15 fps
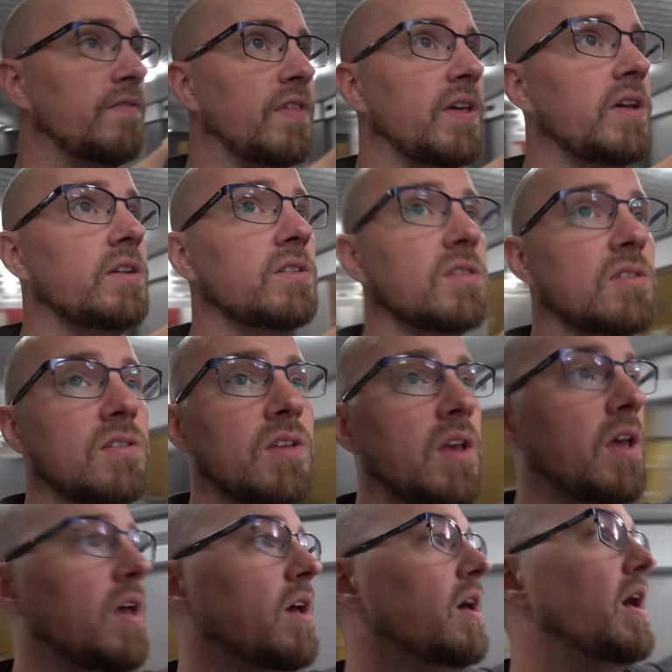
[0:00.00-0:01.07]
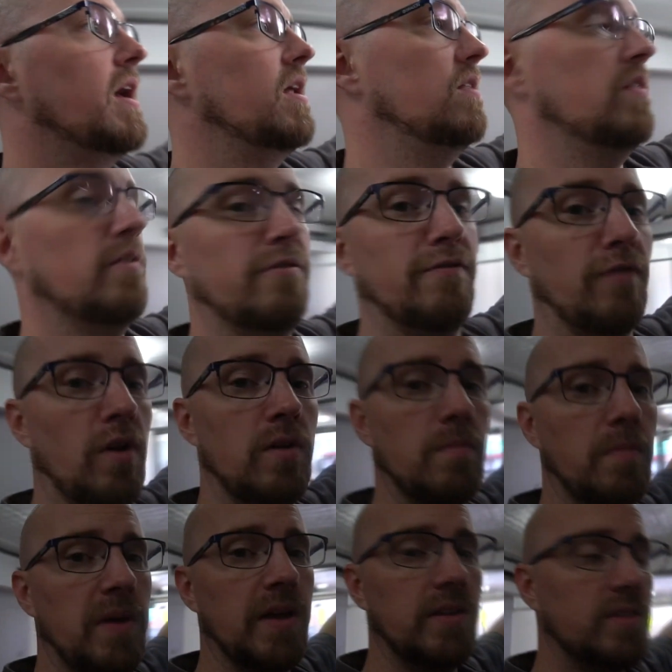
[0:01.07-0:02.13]
of this and the
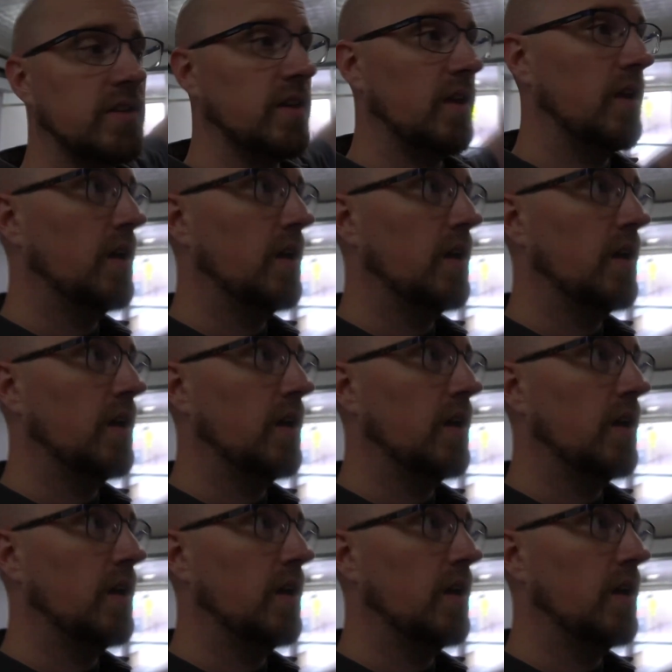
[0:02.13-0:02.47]
front bit,